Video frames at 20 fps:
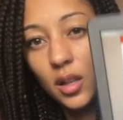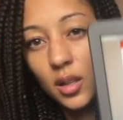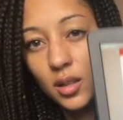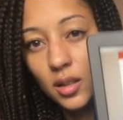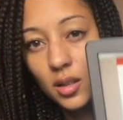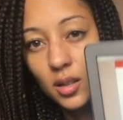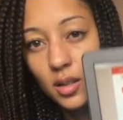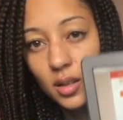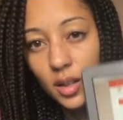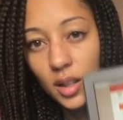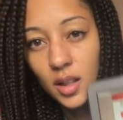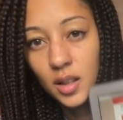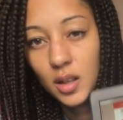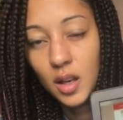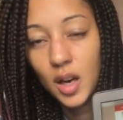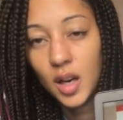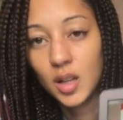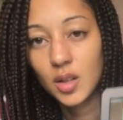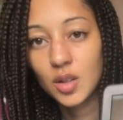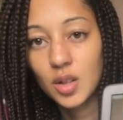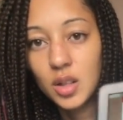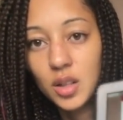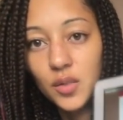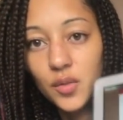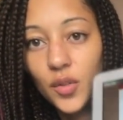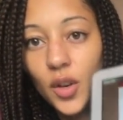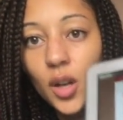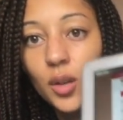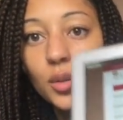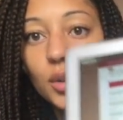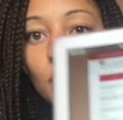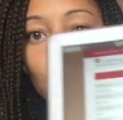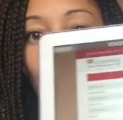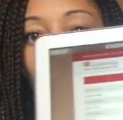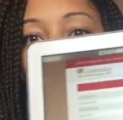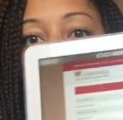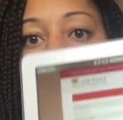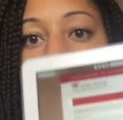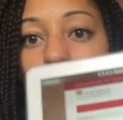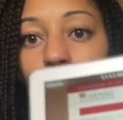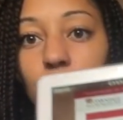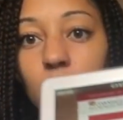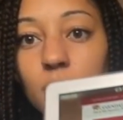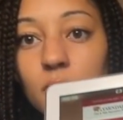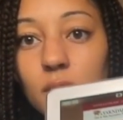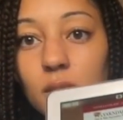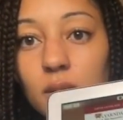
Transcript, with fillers: Is this going to actually focus?